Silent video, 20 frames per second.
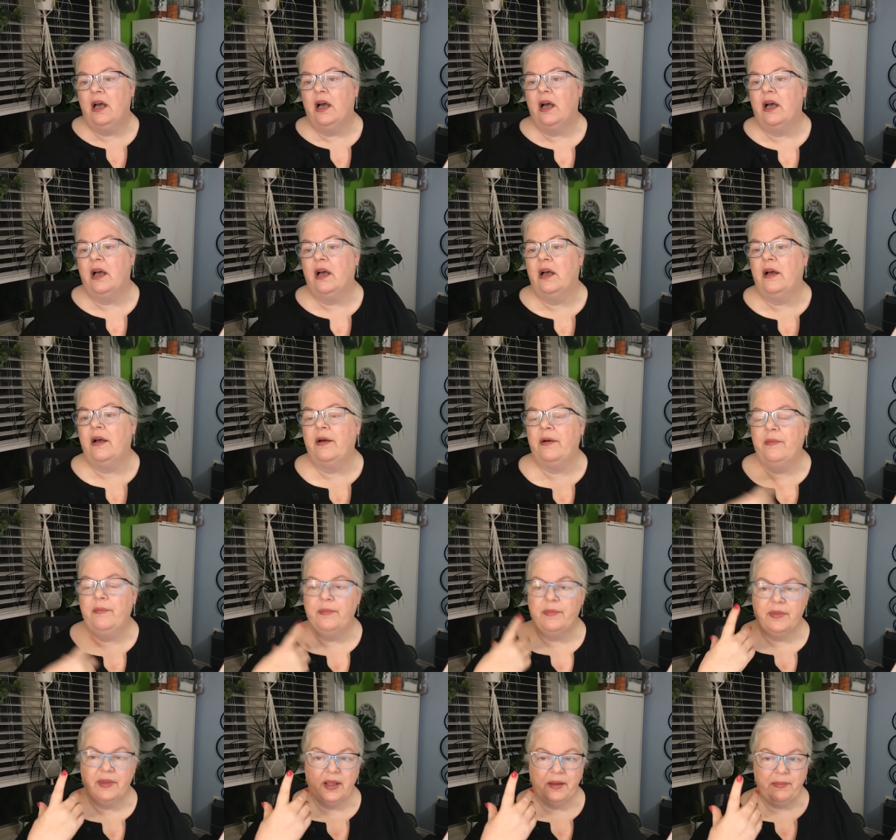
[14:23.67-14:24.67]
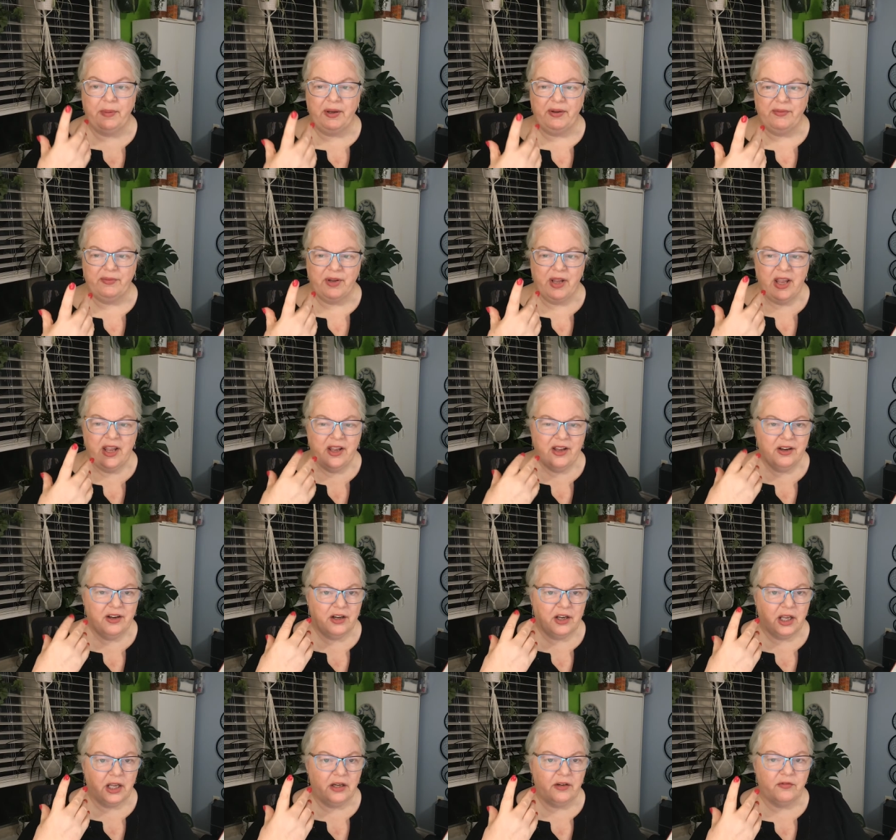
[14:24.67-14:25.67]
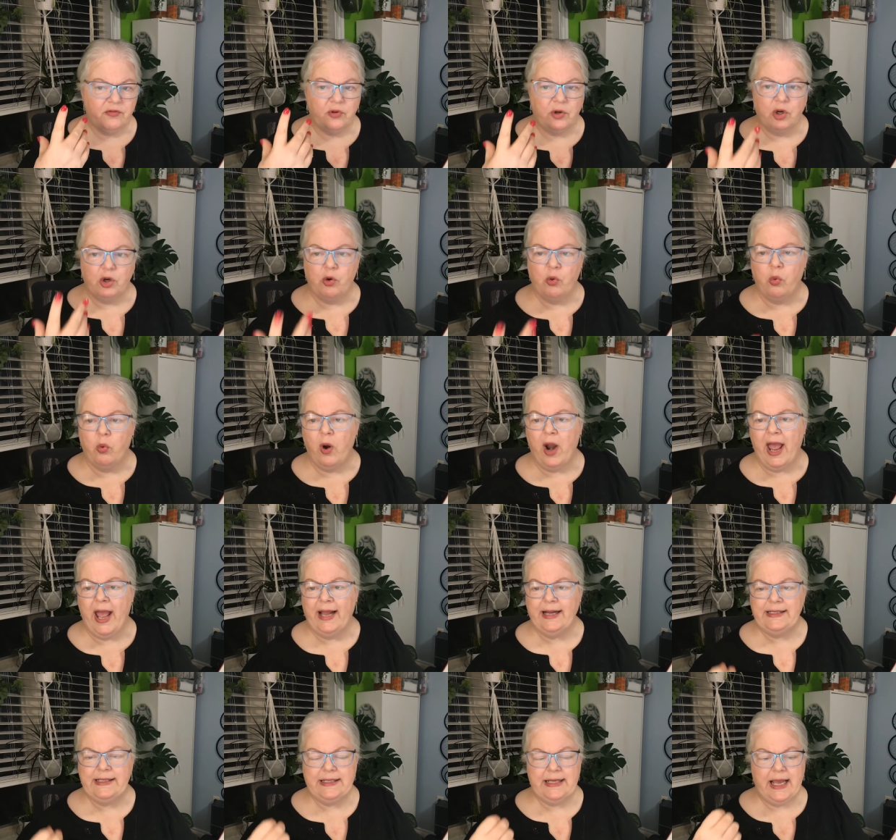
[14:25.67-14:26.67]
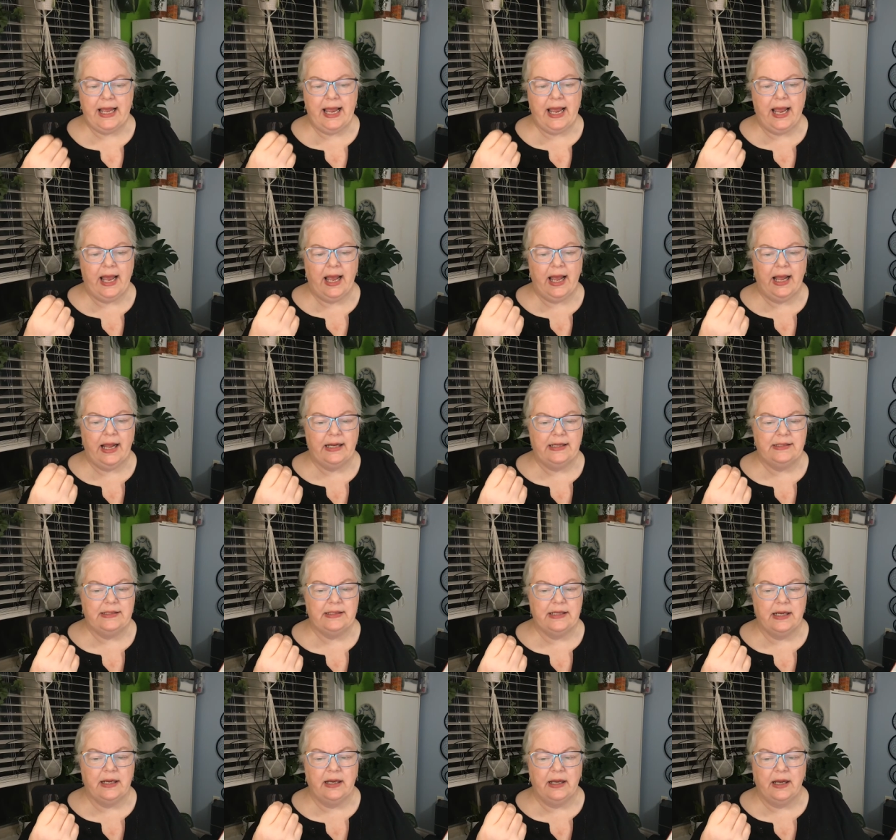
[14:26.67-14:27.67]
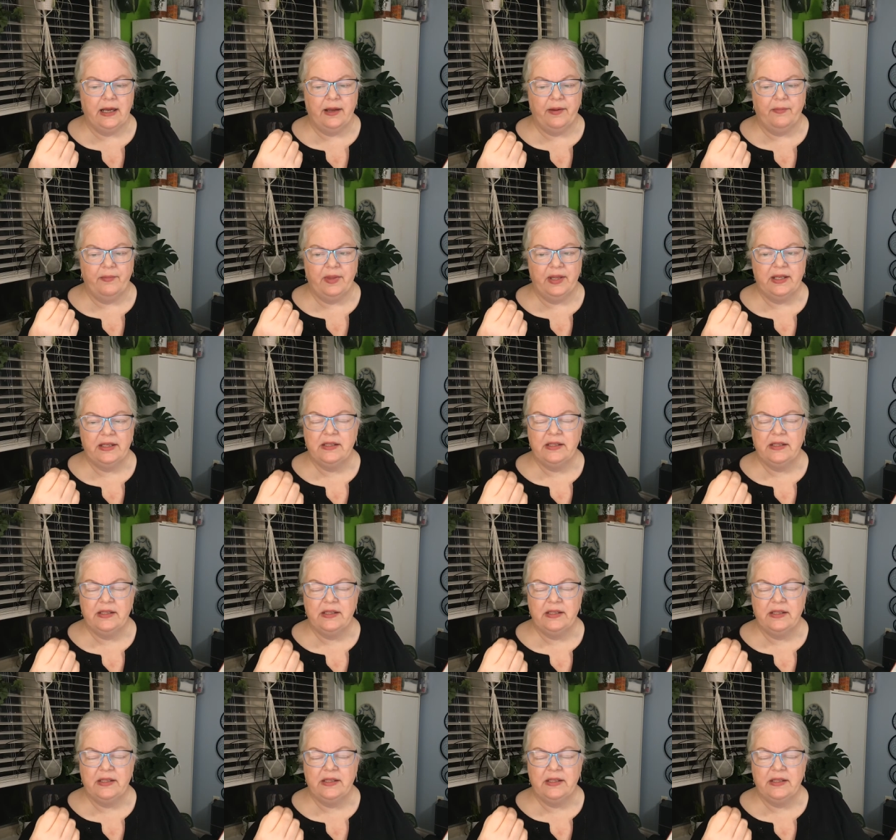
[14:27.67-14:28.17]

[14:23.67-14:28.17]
uh, um, about kind of regret and um,